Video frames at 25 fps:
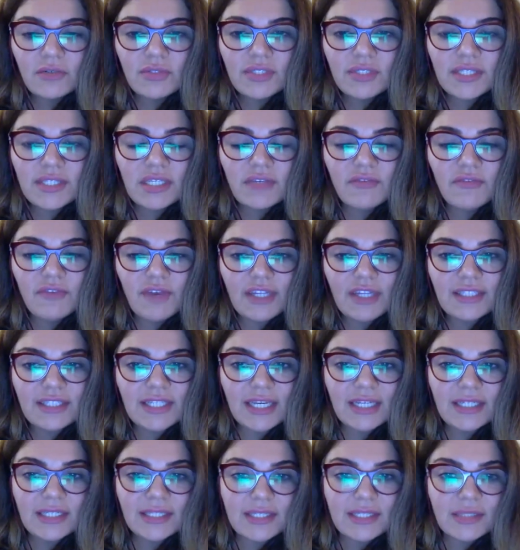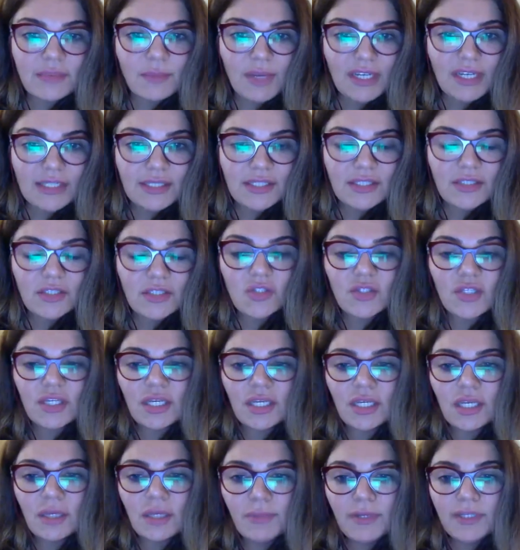receive a text message
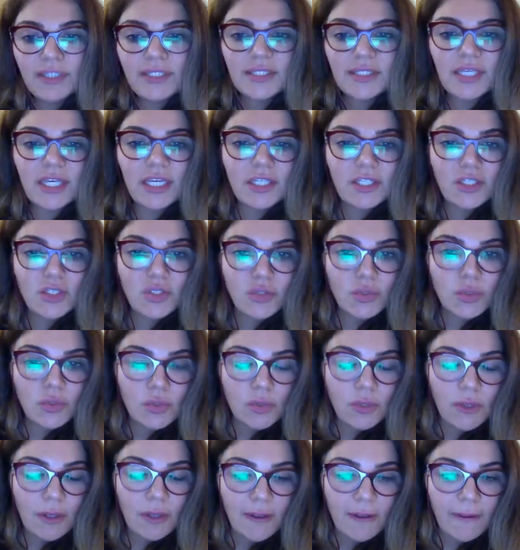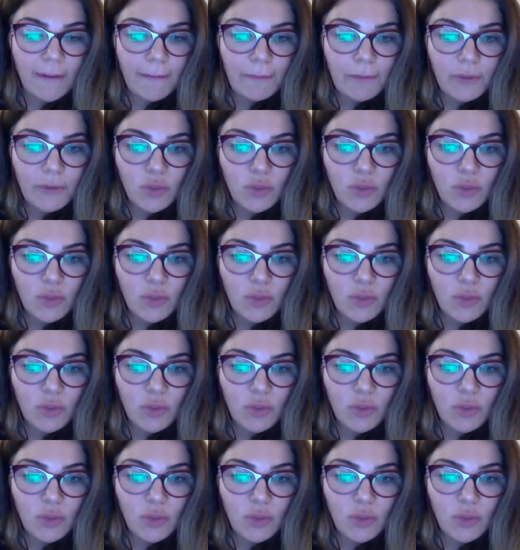saying please can you um,